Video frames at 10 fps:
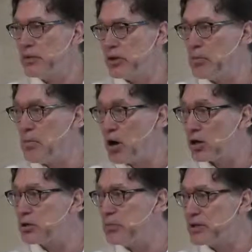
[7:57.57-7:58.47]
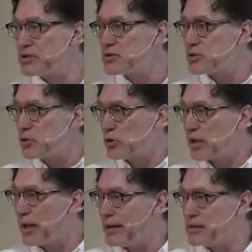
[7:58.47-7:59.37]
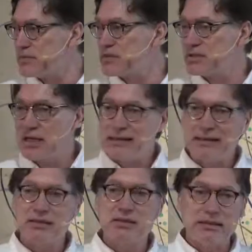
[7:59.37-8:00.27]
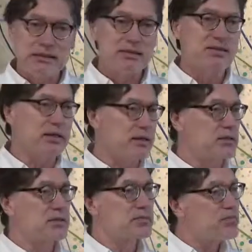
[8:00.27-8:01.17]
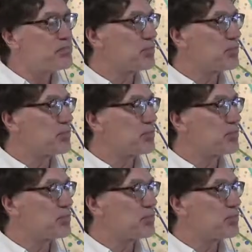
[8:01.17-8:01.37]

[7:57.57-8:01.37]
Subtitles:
They are marked by certain kinds of signs, insights,